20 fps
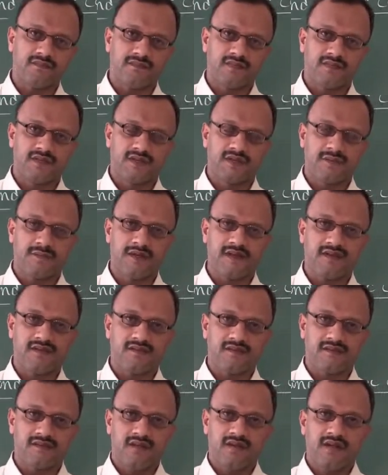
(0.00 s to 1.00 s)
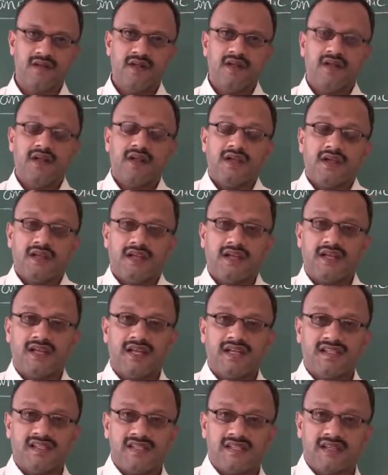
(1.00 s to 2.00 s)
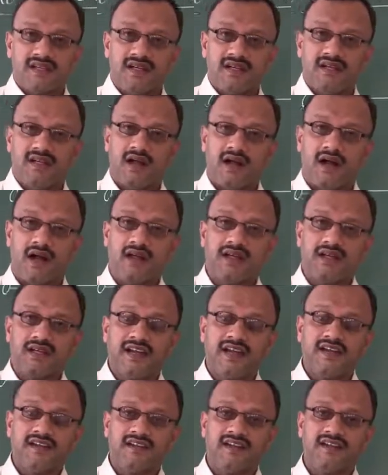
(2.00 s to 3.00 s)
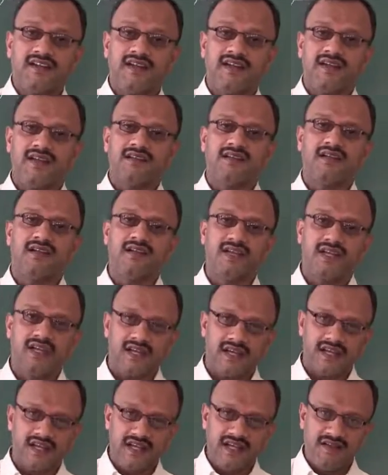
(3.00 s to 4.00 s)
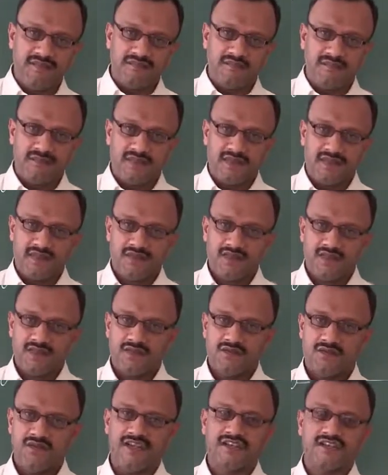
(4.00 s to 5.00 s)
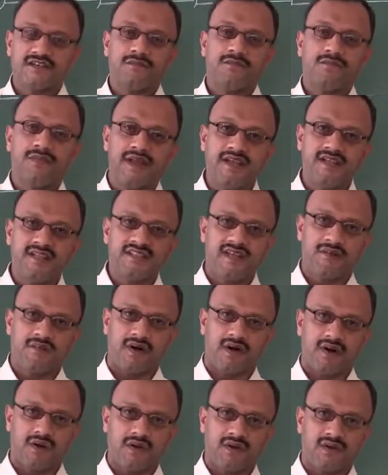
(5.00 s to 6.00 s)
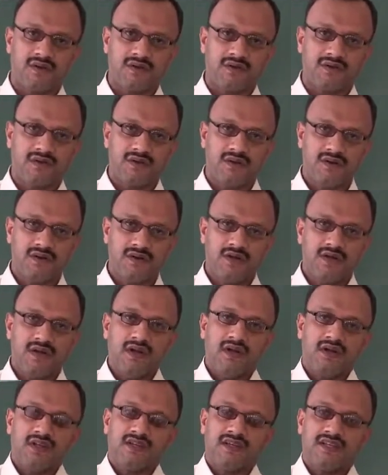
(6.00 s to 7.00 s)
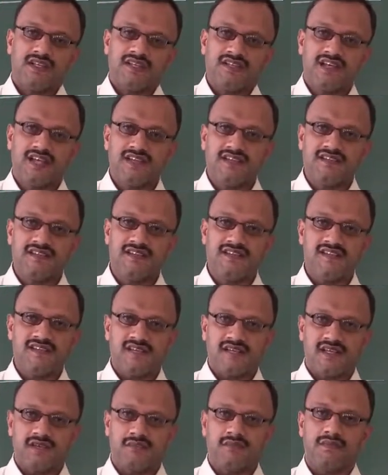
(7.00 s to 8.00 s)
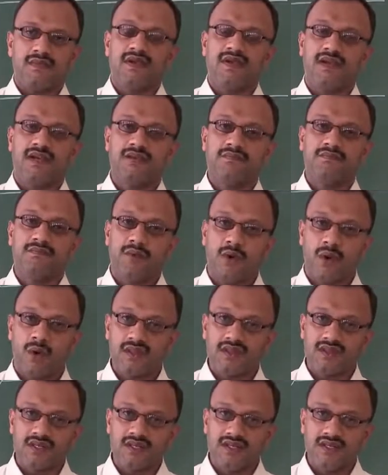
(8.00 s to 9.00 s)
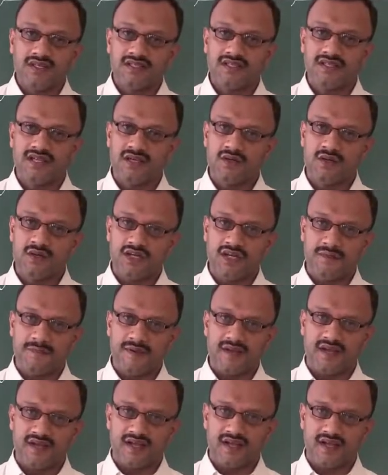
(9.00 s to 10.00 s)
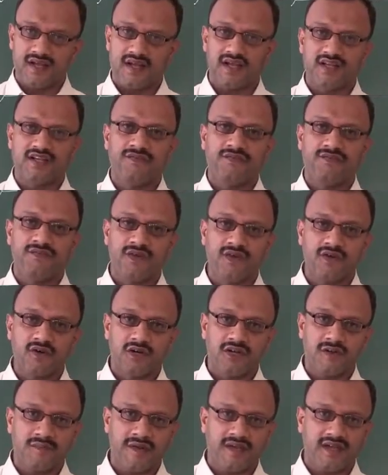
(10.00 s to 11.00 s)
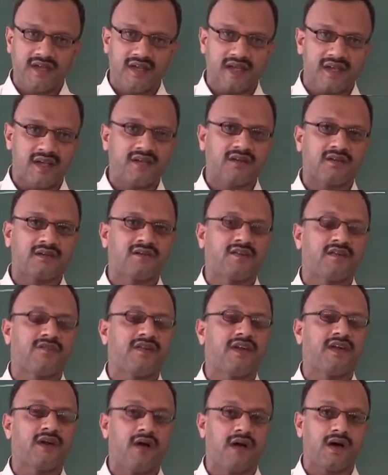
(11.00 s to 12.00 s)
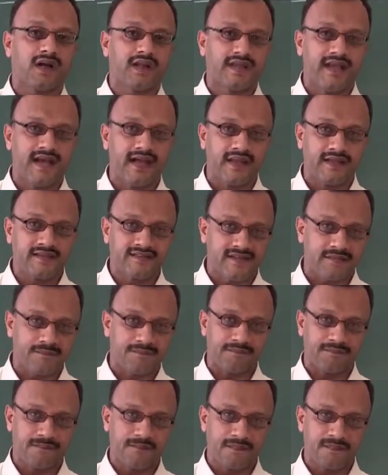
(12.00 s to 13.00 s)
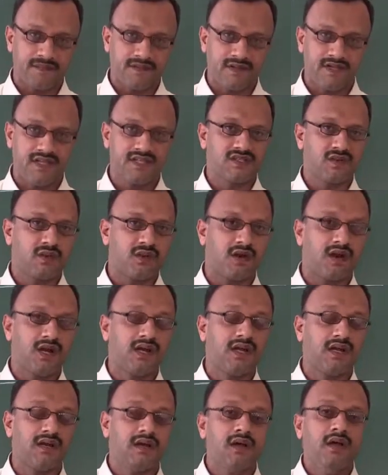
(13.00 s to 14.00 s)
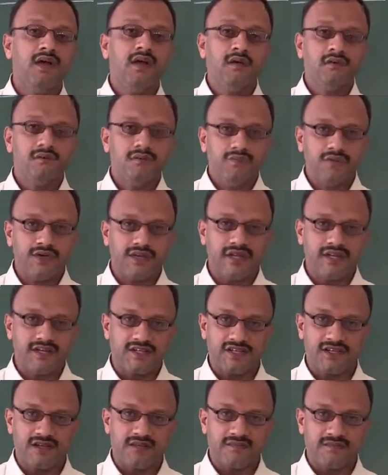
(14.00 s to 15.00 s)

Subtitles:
Repeat, it is the alteration in the DNA which brings about the changes in both genotypic and phenotypic characters of an organism is called mutation.